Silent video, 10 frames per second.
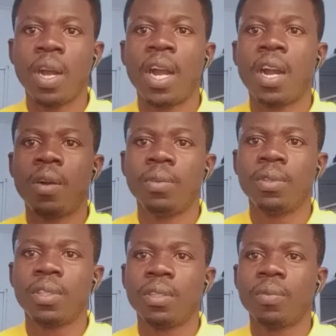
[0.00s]

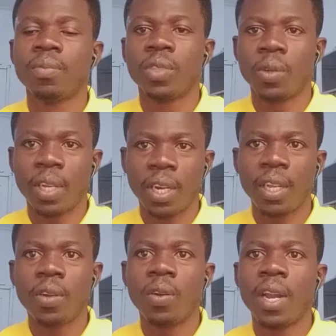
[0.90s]
account.
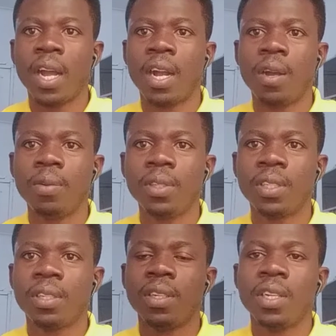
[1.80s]
Click on
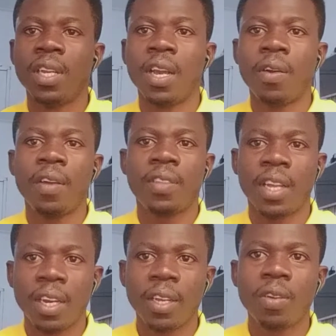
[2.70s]
account. Now after
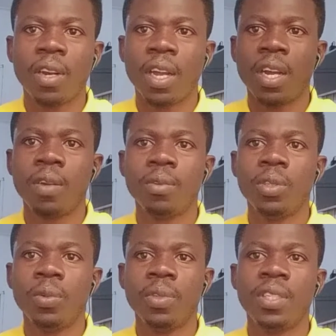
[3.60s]
clicking on account,
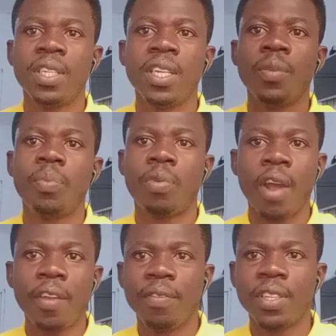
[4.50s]
you will see
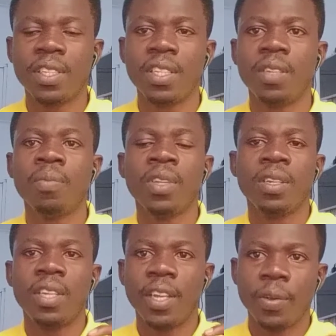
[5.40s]
privacy.
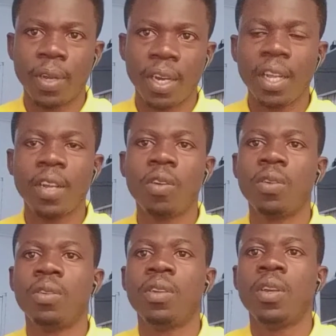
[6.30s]
Then you click on
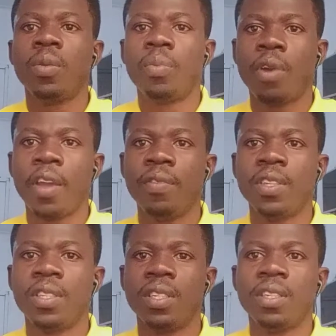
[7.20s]
privacy.